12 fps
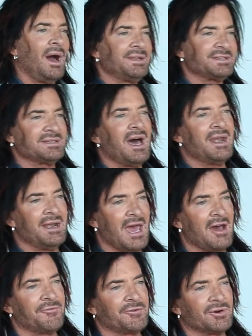I decided
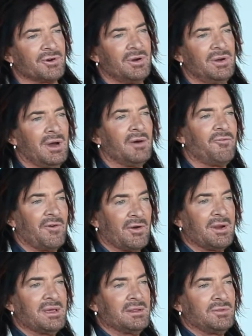after a
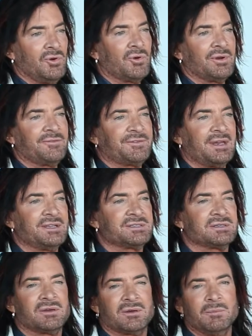very lucrative tennis
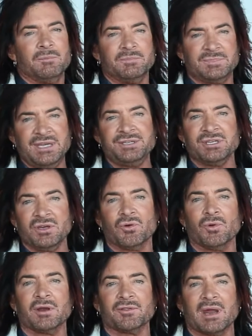teaching
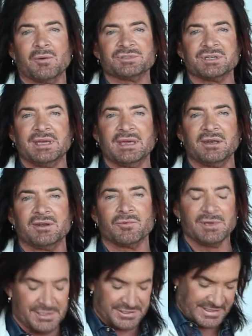career that I was going to get into
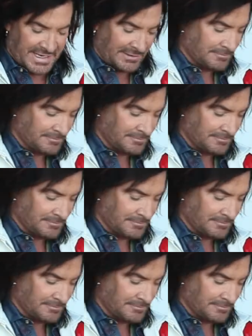real estate.